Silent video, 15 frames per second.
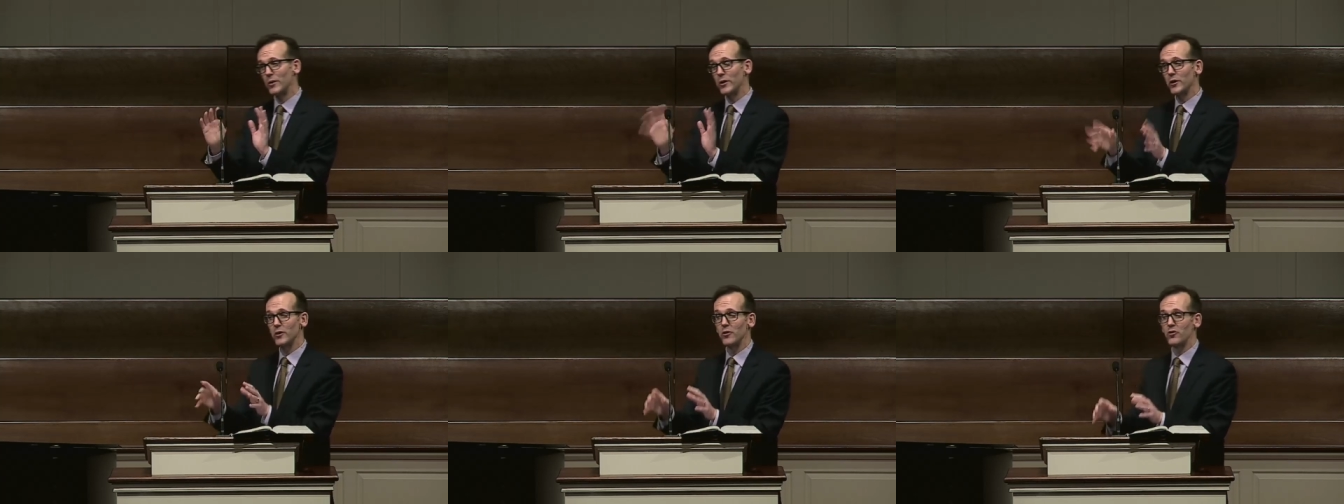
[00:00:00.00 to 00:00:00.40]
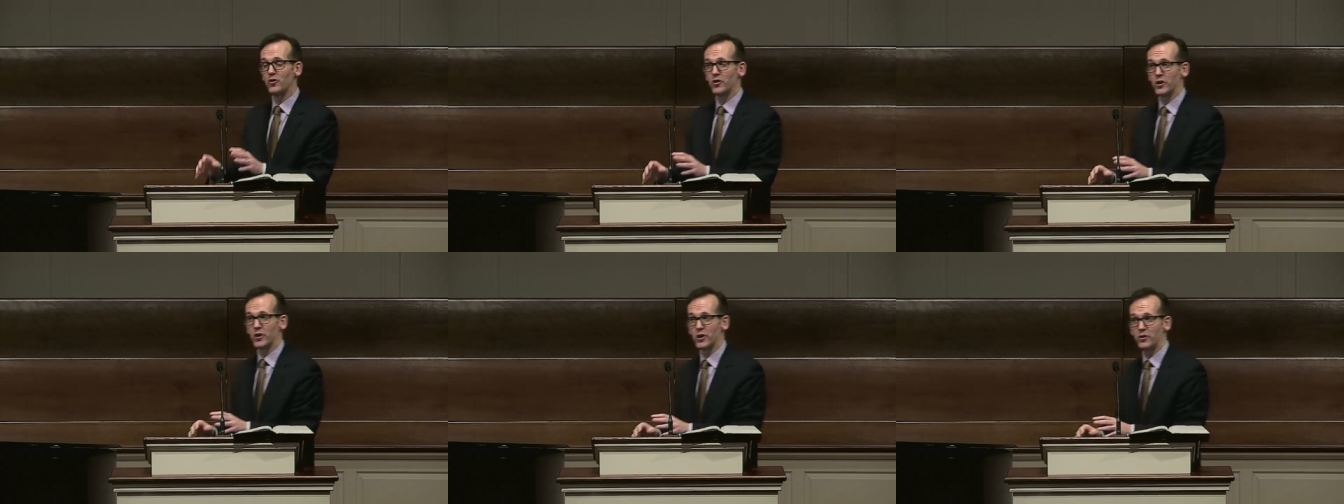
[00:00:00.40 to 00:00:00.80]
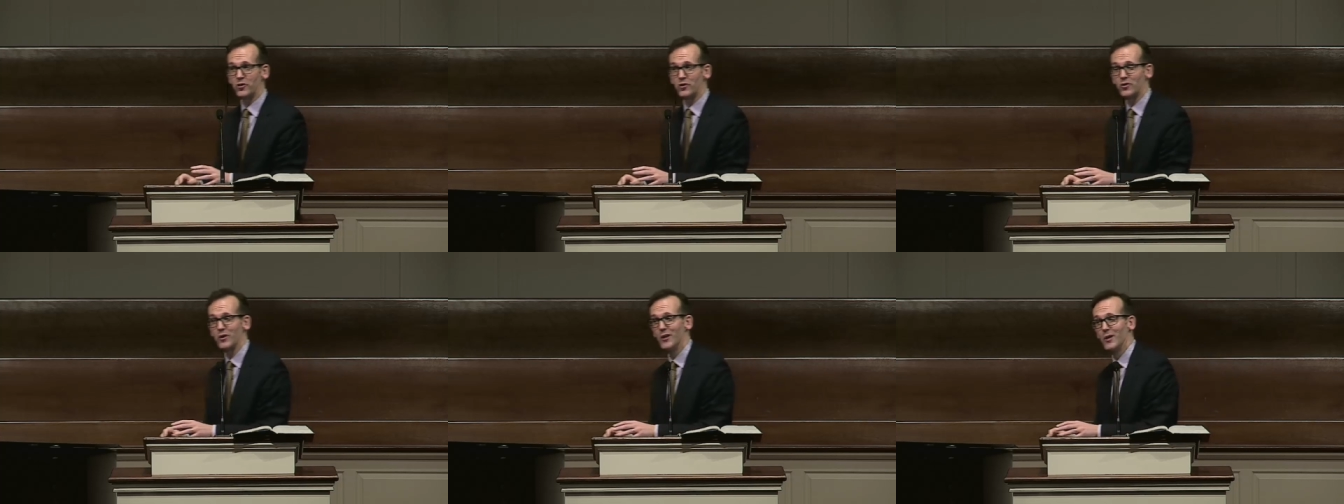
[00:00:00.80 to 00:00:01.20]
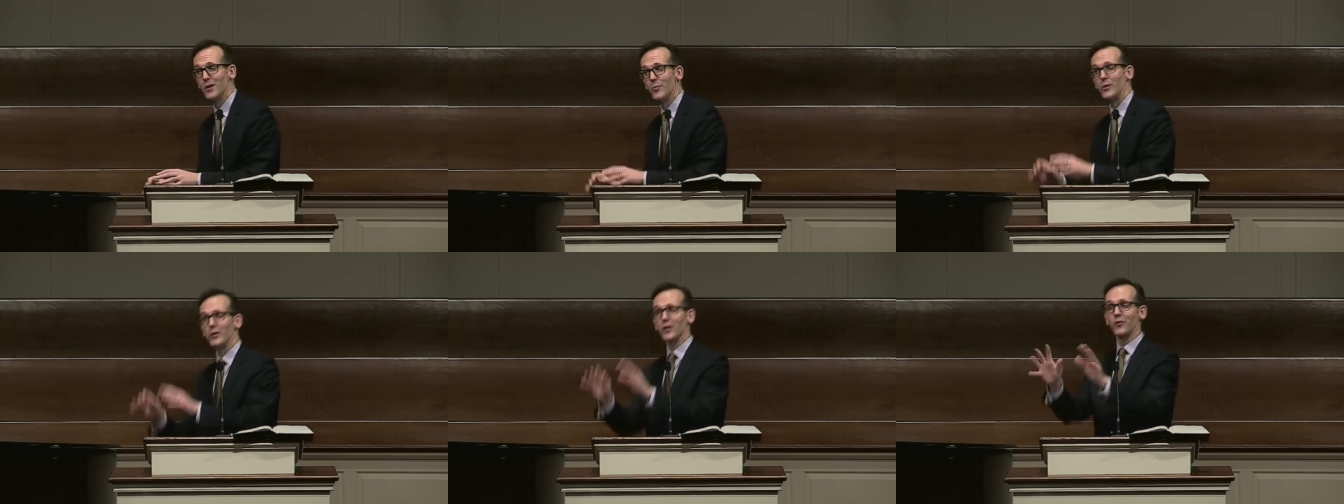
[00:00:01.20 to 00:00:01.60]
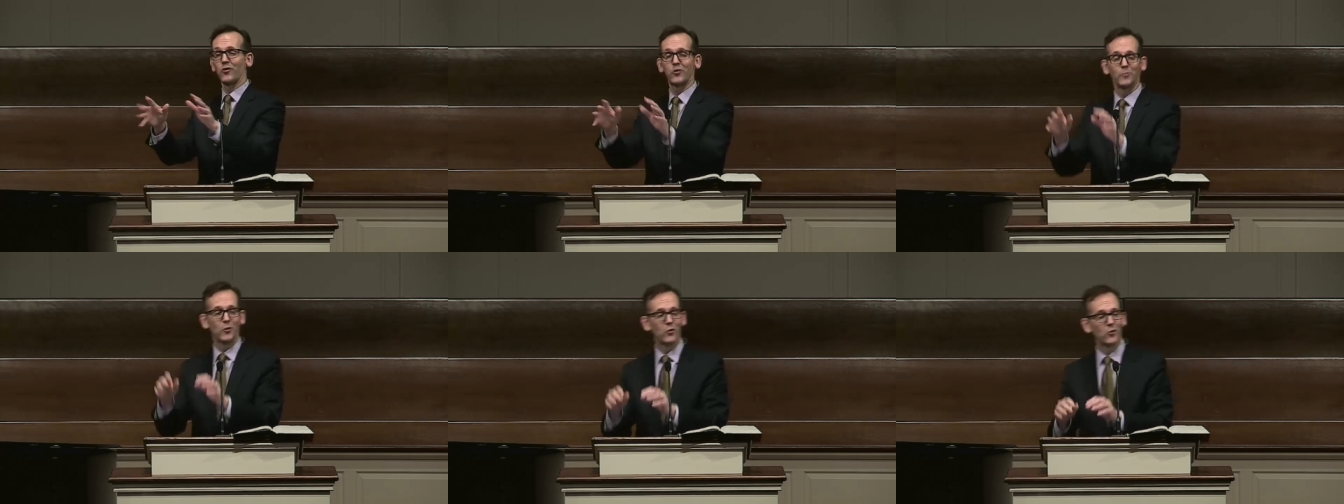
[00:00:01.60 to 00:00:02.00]
When you go to church, when you go to
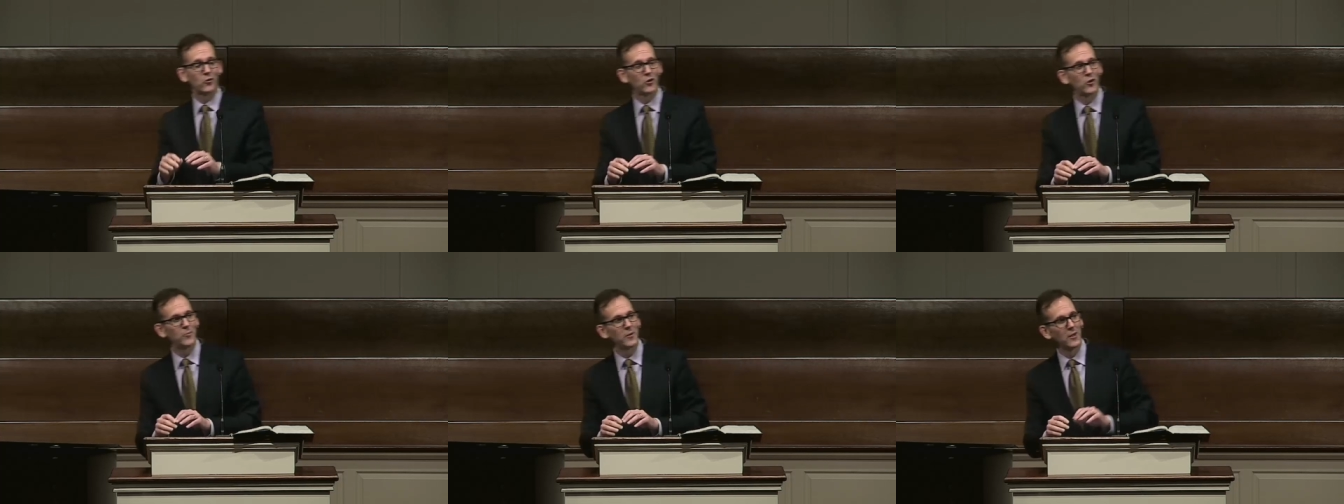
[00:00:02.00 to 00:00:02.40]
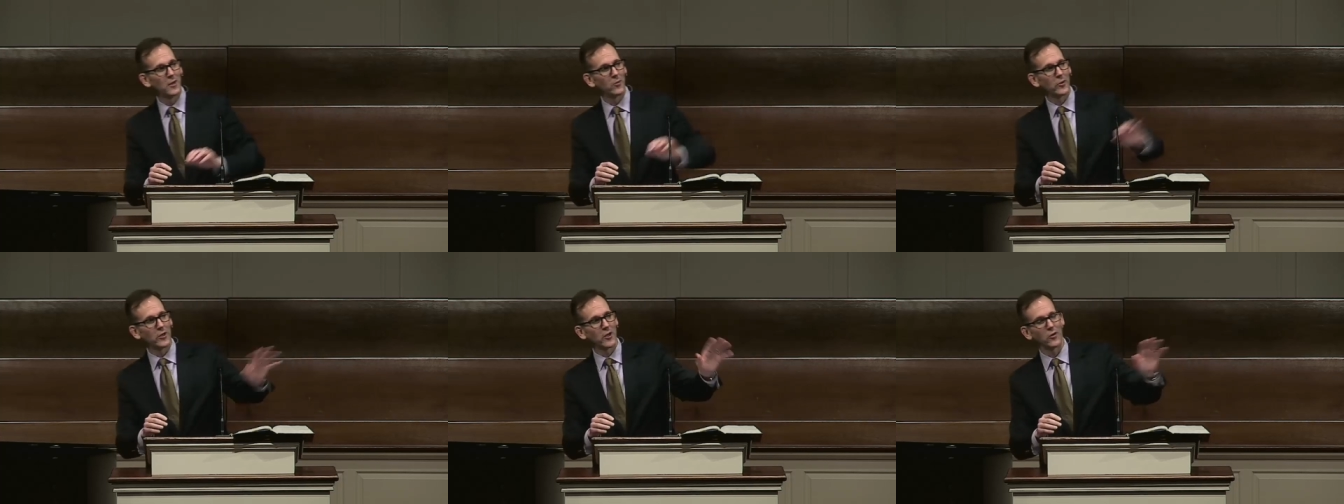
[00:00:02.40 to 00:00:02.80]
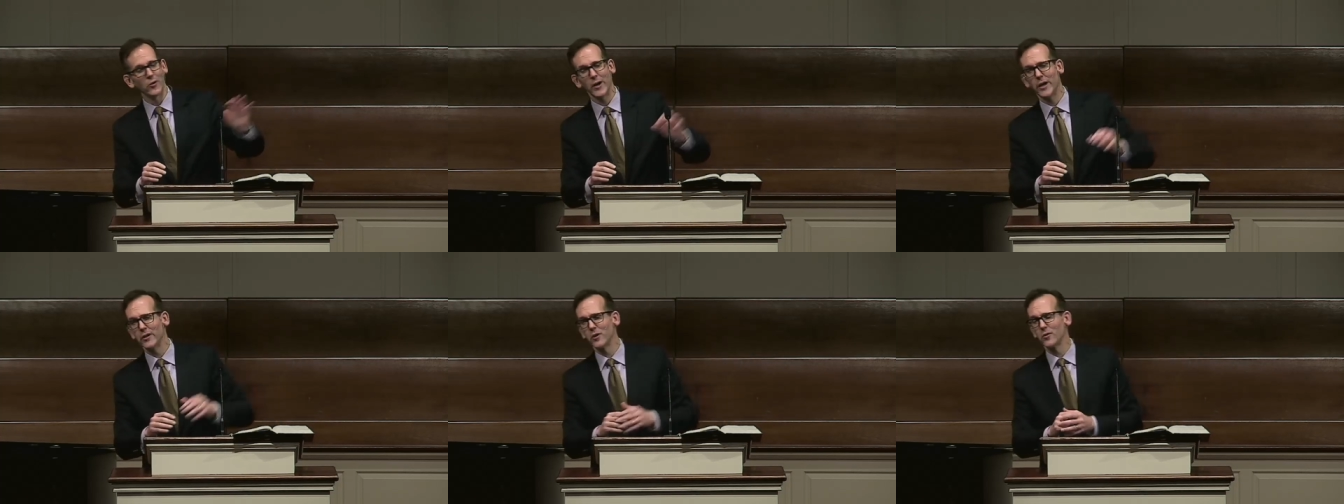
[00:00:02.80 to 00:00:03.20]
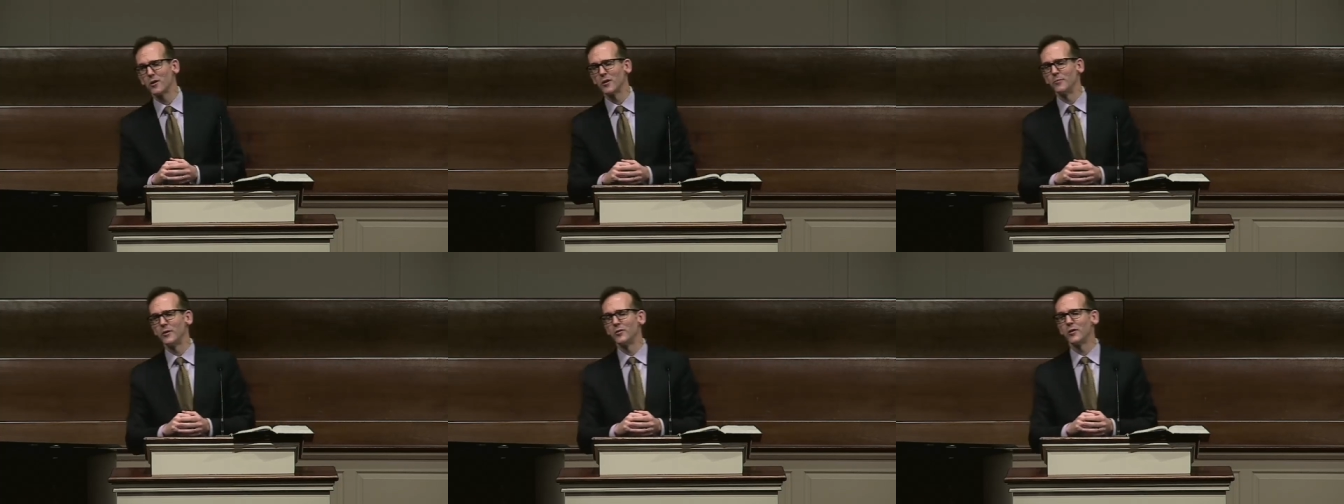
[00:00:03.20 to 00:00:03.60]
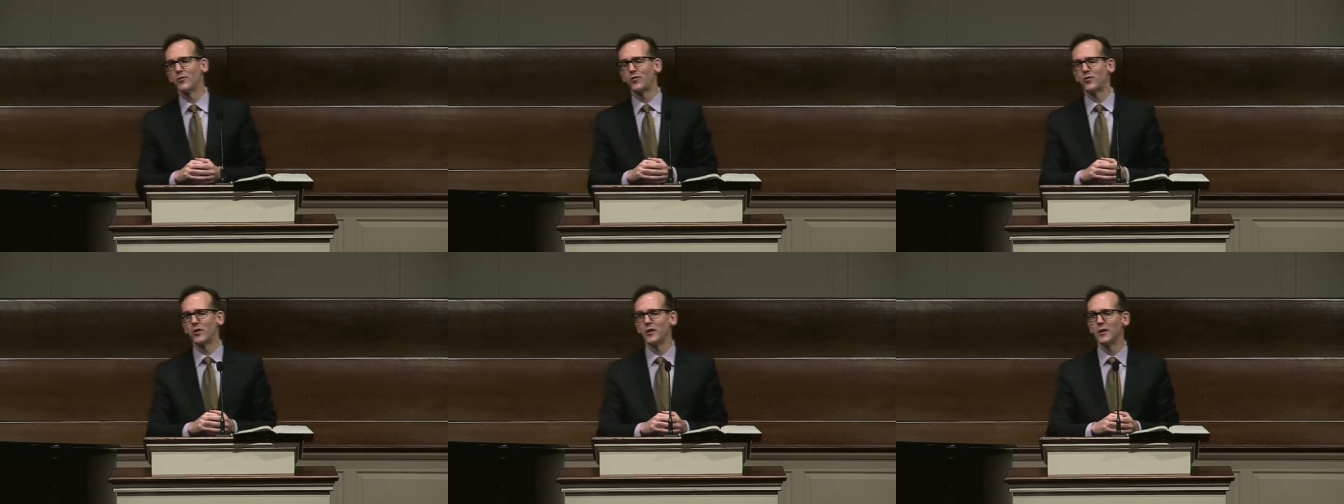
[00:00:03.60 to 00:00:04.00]
small group, when you go to adult
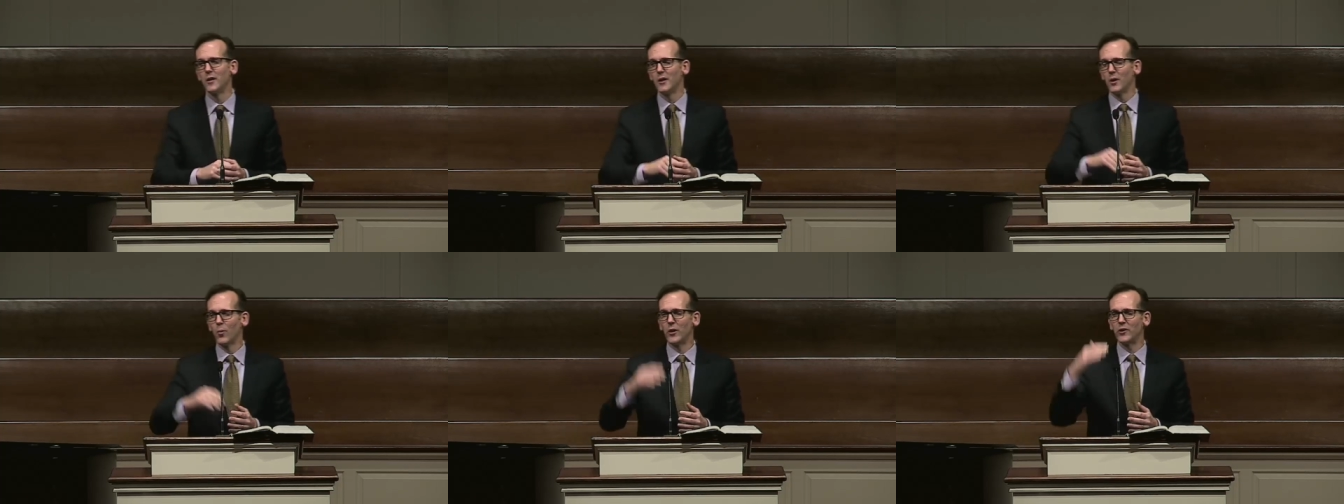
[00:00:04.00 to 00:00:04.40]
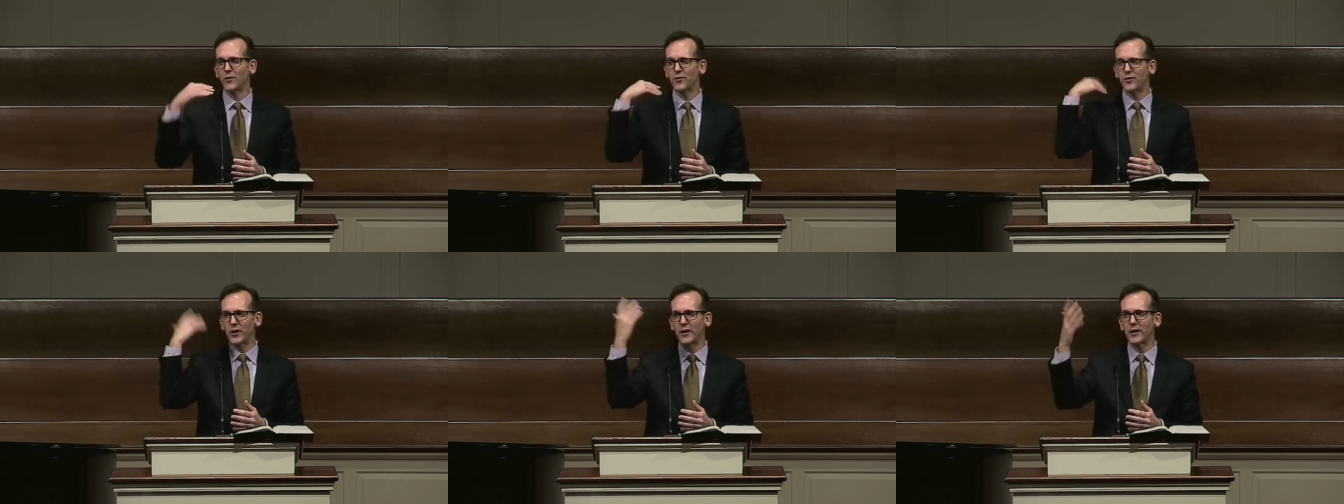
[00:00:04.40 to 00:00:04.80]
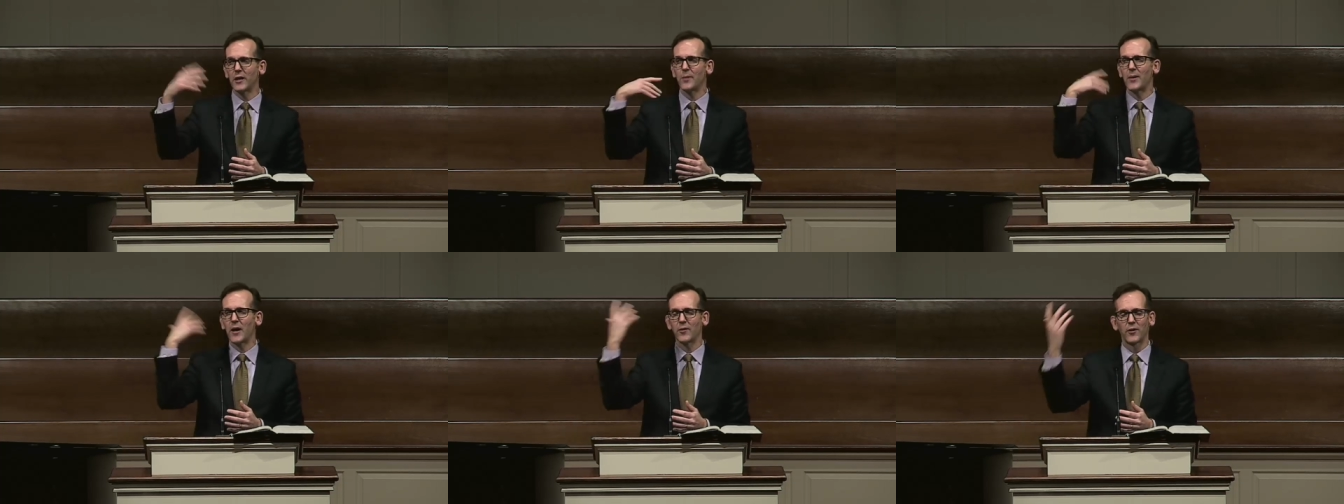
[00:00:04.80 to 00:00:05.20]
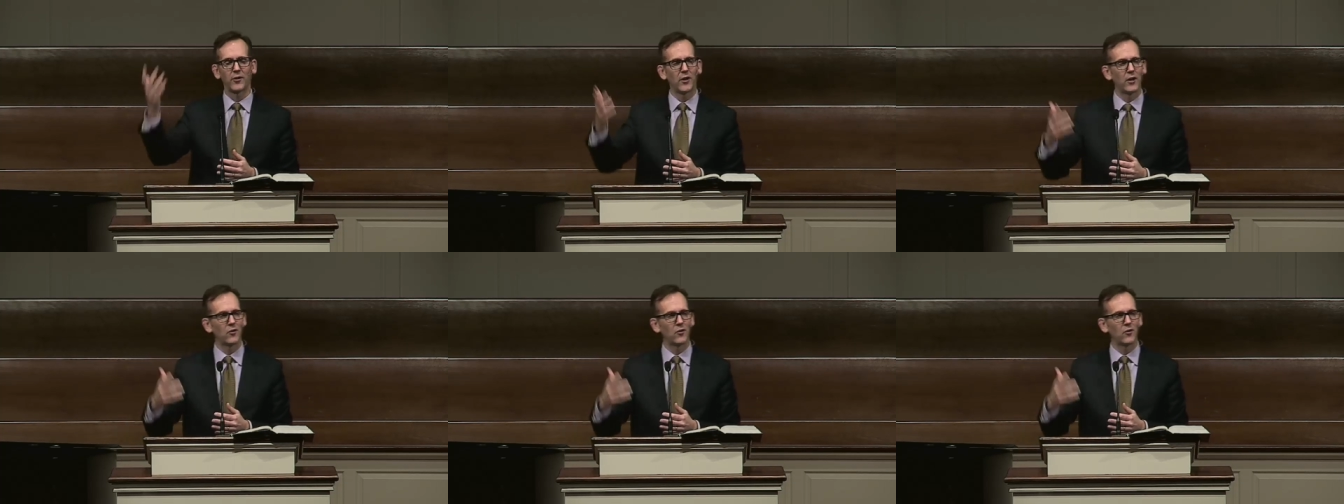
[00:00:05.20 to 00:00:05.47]
community, when you're thinking about the